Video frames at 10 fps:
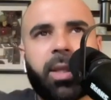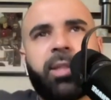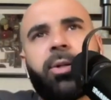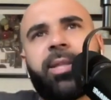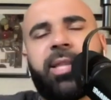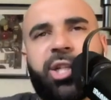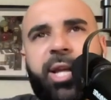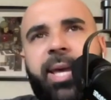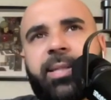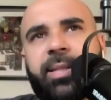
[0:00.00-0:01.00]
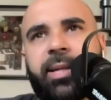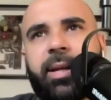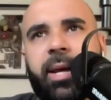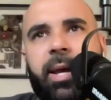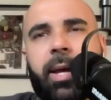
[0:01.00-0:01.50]
And so I think the Jays did
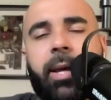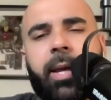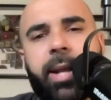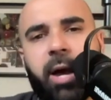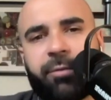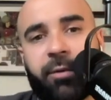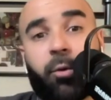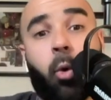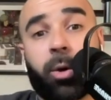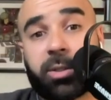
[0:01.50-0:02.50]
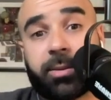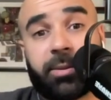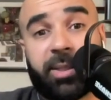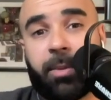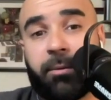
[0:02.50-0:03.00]
enough, and of course,
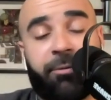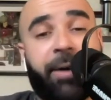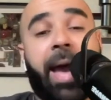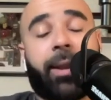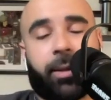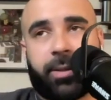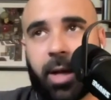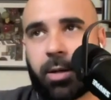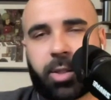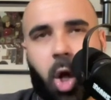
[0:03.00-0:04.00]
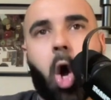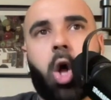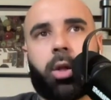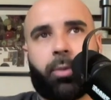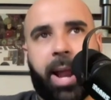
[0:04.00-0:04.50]
some emphatic dunks
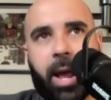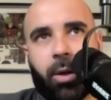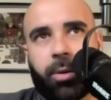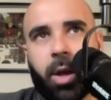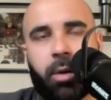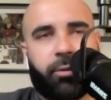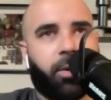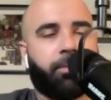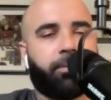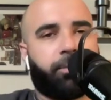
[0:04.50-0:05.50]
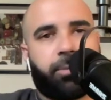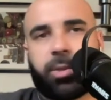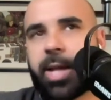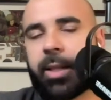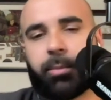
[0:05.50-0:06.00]
all around from
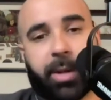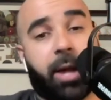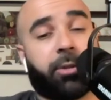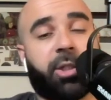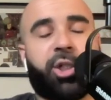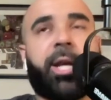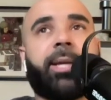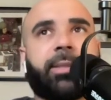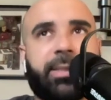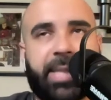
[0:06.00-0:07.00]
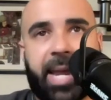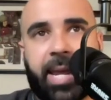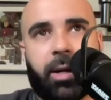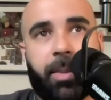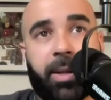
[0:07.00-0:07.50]
Jaylen Brown to Jason
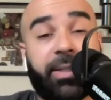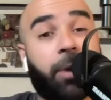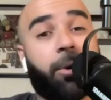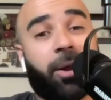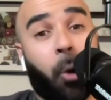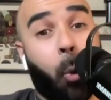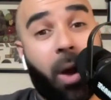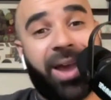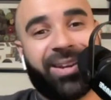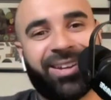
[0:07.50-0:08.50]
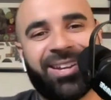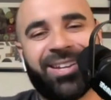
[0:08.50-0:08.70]
Tatum and Derrick White.